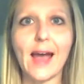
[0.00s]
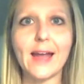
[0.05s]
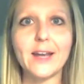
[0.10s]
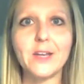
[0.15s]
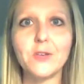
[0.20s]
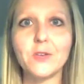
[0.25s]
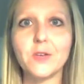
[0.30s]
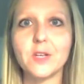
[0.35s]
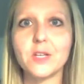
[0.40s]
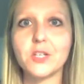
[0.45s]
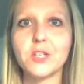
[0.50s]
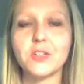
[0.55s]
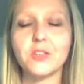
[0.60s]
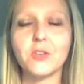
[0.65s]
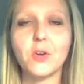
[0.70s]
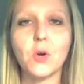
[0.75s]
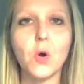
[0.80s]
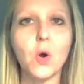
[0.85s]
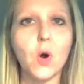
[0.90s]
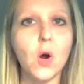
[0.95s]
and you can just
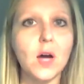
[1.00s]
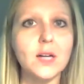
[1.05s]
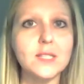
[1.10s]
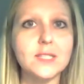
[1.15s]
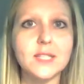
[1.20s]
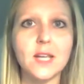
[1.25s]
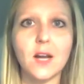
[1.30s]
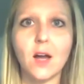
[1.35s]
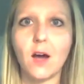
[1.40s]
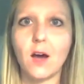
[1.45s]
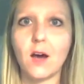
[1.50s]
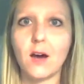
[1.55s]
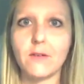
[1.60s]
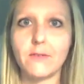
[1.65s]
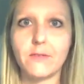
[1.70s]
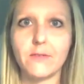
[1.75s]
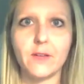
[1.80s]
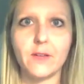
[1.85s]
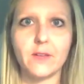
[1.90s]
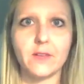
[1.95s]
cross it off
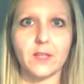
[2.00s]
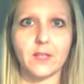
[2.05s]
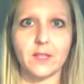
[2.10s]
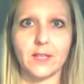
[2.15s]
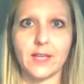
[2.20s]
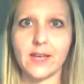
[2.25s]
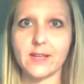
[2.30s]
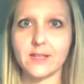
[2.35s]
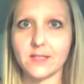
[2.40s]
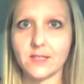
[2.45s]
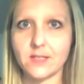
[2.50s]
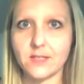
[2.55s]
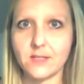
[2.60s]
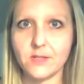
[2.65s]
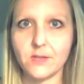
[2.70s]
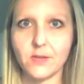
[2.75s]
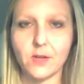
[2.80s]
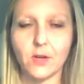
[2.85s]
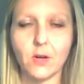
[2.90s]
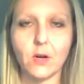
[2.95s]
the list.
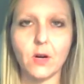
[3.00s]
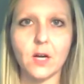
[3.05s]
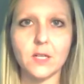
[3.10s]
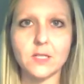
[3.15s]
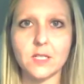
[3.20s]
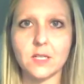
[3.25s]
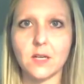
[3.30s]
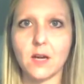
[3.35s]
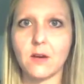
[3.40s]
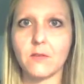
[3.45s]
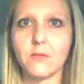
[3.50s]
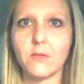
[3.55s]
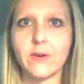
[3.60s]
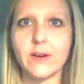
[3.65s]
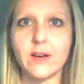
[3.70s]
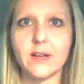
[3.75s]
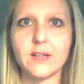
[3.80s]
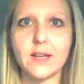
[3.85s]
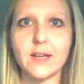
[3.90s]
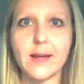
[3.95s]
You can cross it off one
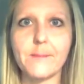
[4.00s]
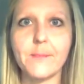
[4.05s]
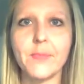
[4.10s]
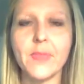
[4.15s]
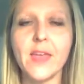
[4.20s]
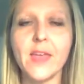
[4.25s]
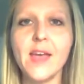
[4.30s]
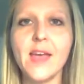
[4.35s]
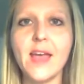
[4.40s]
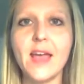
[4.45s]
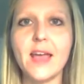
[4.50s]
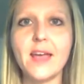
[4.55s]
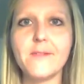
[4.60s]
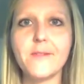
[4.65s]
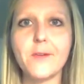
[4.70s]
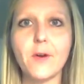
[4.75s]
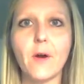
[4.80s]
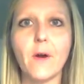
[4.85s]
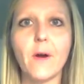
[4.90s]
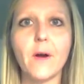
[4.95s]
at a time. If
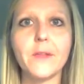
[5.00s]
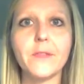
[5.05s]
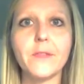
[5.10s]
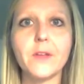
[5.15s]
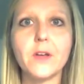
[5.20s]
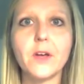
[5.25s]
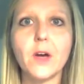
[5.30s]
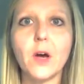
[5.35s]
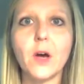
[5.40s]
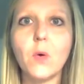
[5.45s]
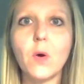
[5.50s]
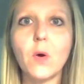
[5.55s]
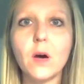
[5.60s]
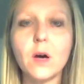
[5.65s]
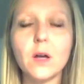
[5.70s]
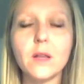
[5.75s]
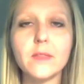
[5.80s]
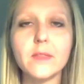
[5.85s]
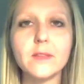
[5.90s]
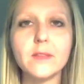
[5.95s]
you're on the go
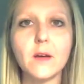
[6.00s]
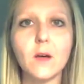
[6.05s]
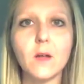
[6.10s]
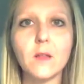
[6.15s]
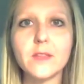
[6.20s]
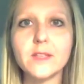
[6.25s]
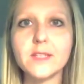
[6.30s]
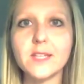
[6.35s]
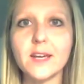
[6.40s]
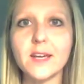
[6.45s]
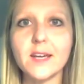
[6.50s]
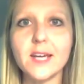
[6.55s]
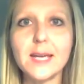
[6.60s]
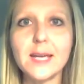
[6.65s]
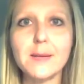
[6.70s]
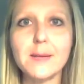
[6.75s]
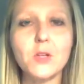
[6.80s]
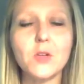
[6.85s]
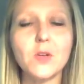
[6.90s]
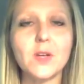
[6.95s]
on all the
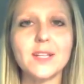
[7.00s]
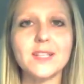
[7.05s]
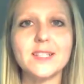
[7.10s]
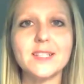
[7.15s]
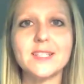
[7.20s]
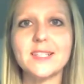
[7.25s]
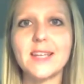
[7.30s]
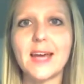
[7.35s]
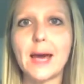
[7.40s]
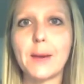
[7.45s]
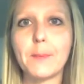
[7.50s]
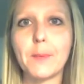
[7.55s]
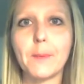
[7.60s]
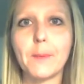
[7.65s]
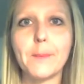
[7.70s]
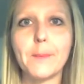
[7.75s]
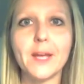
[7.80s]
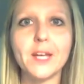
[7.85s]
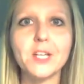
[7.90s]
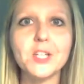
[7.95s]
time, you can snap
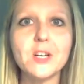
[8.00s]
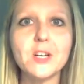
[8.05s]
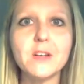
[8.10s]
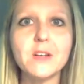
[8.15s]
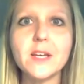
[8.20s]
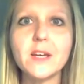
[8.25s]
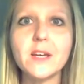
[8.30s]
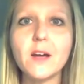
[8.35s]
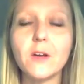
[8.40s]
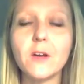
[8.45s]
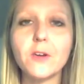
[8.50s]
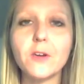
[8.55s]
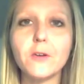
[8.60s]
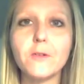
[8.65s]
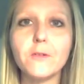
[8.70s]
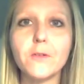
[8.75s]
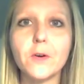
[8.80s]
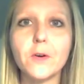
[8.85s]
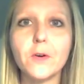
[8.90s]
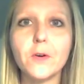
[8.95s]
a picture of it on
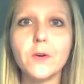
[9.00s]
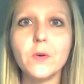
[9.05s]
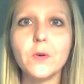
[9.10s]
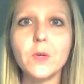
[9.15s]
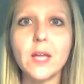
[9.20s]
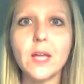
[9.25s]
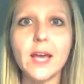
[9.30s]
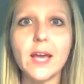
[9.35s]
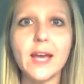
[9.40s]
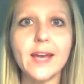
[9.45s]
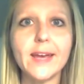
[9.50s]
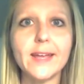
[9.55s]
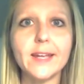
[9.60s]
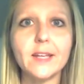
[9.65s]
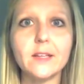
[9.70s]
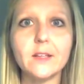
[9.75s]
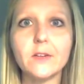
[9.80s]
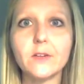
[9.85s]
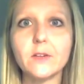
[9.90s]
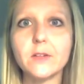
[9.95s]
your phone
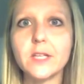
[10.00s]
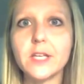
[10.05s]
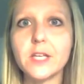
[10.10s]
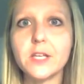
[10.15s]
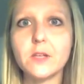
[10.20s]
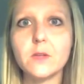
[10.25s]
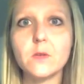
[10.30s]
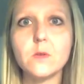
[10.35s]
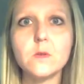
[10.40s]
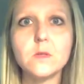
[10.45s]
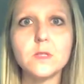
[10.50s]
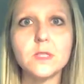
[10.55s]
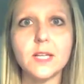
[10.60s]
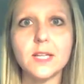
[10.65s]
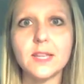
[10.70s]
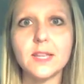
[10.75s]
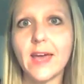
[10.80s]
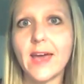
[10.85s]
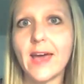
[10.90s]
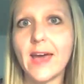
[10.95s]
and literally use
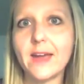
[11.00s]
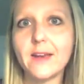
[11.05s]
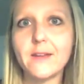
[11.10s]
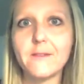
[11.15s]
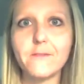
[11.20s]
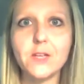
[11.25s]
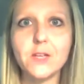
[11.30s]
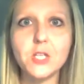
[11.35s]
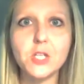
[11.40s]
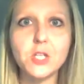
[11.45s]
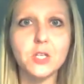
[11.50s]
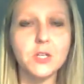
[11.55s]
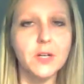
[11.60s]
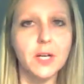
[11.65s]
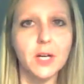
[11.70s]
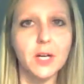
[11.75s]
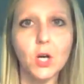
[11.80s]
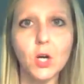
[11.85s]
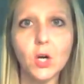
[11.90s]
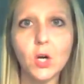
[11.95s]
like the edit feature
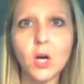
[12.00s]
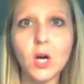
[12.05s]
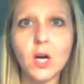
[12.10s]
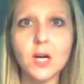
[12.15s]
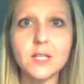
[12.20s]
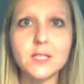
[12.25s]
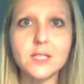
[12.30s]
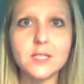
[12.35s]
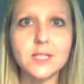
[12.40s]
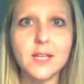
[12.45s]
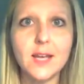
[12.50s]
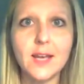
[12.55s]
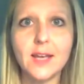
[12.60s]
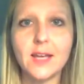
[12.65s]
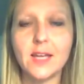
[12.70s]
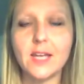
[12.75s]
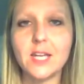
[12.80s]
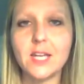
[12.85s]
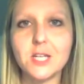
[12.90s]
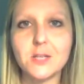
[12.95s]
and cross
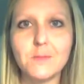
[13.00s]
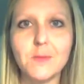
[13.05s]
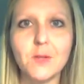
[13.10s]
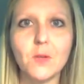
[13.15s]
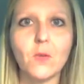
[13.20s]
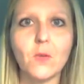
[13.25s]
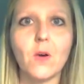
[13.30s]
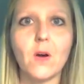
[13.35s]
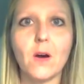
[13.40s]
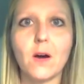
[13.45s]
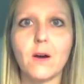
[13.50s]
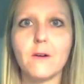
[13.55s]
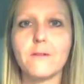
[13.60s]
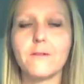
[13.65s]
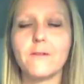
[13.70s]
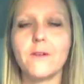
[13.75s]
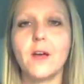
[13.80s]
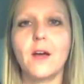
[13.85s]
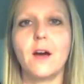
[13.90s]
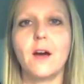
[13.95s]
each meal off
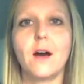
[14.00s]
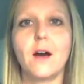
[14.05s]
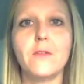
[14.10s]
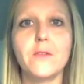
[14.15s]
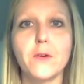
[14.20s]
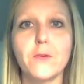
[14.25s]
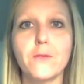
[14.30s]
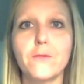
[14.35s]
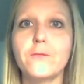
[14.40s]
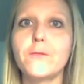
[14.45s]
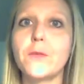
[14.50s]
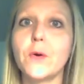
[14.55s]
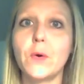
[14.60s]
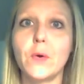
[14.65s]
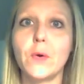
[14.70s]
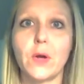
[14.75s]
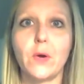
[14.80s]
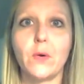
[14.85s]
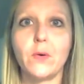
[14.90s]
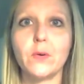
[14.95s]
of your
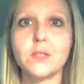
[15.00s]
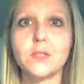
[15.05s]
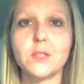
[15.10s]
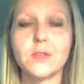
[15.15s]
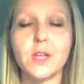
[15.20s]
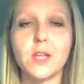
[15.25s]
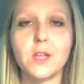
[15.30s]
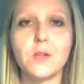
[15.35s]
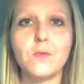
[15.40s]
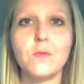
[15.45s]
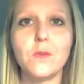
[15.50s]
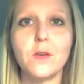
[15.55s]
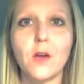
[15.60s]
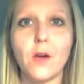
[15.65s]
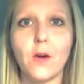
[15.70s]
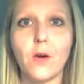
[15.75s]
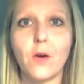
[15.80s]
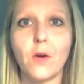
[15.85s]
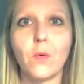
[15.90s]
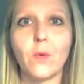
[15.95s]
photo so that you
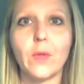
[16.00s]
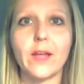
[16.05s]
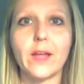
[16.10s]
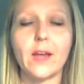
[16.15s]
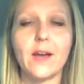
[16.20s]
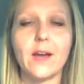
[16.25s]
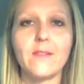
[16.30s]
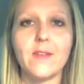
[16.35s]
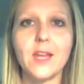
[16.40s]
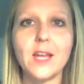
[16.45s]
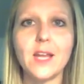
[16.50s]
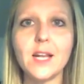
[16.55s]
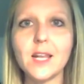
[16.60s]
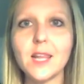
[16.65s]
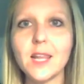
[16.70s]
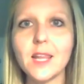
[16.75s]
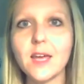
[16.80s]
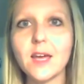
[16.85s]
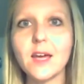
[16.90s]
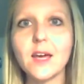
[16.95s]
know, like, I've
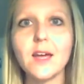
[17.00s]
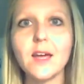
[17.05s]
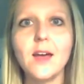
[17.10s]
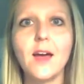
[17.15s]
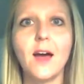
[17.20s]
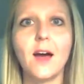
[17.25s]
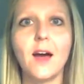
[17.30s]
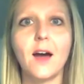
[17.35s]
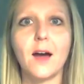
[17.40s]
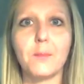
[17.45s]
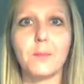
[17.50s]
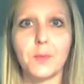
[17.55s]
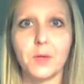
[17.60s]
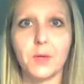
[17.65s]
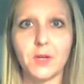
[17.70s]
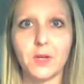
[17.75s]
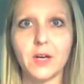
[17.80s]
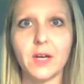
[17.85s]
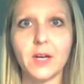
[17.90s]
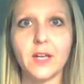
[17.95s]
eaten that, I'm
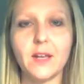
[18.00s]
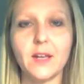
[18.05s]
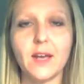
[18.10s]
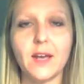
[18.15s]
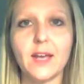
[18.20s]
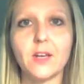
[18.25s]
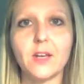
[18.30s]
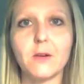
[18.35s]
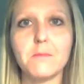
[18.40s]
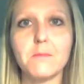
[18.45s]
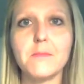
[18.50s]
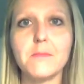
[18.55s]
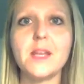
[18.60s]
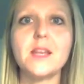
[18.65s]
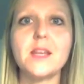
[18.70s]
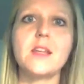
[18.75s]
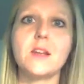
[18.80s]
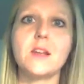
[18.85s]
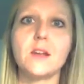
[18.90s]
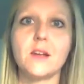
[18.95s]
good, and you're
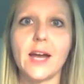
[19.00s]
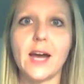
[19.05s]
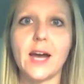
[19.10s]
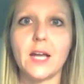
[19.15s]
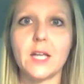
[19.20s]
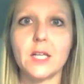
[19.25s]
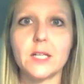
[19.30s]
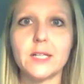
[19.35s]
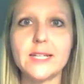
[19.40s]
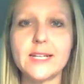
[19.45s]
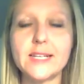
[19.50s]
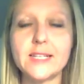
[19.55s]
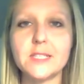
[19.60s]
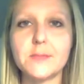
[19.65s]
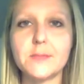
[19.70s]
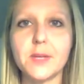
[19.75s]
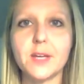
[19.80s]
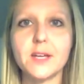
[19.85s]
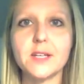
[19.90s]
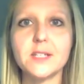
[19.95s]
meeting your calories.
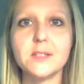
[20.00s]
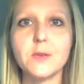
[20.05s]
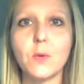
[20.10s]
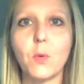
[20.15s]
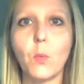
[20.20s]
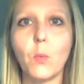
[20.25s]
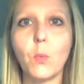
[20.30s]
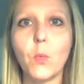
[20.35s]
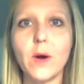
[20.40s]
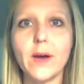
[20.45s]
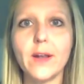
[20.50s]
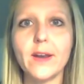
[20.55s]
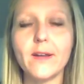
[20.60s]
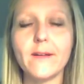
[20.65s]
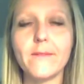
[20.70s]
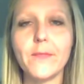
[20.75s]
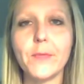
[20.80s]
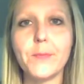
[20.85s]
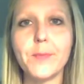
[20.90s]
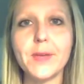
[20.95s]
Because one
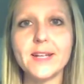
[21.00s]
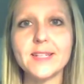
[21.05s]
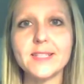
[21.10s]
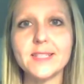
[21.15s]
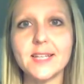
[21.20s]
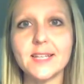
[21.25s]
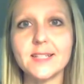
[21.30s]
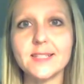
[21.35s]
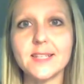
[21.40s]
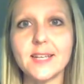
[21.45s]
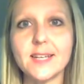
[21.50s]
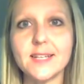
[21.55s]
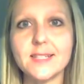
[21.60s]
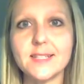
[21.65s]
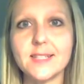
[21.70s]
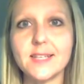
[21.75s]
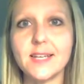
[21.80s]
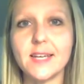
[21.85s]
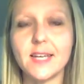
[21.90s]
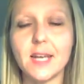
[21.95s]
of the biggest things that I
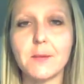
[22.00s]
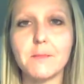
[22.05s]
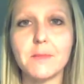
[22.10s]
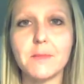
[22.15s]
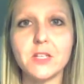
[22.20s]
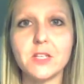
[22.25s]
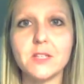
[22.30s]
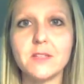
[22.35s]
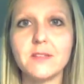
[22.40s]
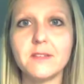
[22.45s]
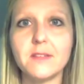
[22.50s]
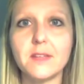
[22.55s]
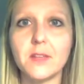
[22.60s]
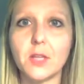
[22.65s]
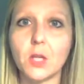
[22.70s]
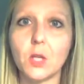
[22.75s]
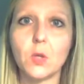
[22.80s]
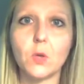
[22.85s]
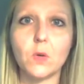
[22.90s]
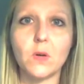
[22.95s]
see, and I mentioned this in
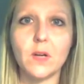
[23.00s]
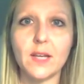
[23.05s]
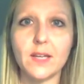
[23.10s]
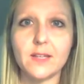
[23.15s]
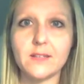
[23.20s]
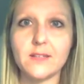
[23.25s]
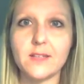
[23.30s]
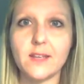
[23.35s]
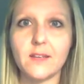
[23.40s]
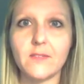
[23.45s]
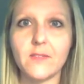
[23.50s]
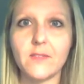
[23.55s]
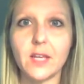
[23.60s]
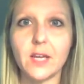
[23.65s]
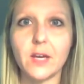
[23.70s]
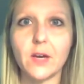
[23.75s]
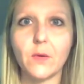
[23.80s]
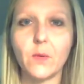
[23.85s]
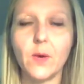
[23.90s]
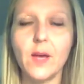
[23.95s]
the caloric intake
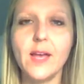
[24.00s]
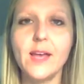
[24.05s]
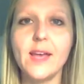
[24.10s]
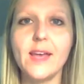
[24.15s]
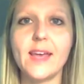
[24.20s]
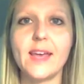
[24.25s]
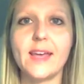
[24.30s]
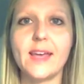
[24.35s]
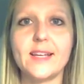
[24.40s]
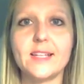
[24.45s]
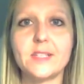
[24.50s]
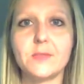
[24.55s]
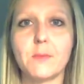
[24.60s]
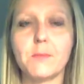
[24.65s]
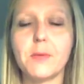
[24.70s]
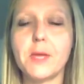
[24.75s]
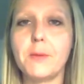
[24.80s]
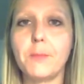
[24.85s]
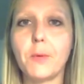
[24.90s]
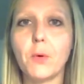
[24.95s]
video, is when
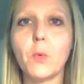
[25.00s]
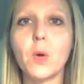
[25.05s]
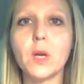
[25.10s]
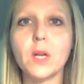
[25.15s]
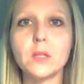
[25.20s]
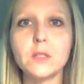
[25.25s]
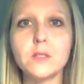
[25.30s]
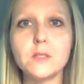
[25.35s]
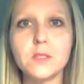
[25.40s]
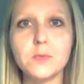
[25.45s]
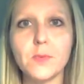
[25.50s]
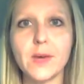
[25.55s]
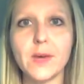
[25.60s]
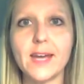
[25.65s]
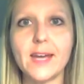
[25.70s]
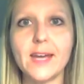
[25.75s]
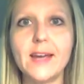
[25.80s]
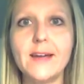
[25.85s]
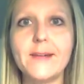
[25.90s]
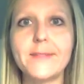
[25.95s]
people want to lose
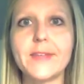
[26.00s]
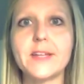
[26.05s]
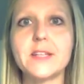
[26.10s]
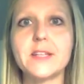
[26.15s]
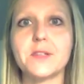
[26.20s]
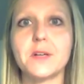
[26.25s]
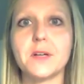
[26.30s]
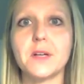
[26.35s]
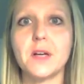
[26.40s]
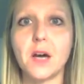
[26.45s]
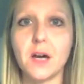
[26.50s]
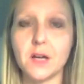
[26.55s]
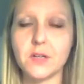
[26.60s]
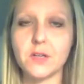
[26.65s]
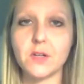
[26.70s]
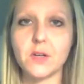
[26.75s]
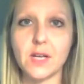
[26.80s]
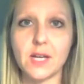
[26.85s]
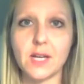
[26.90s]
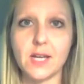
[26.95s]
weight, they start
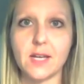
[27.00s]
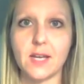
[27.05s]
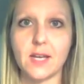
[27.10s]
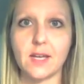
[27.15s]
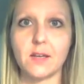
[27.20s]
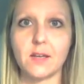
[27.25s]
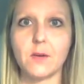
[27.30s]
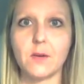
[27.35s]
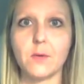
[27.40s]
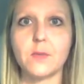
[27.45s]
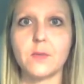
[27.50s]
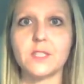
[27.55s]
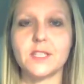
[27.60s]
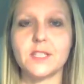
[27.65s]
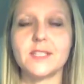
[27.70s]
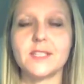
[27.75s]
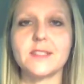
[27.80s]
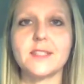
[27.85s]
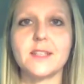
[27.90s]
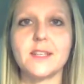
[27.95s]
under eating, which
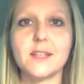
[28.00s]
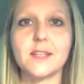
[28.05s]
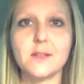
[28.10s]
is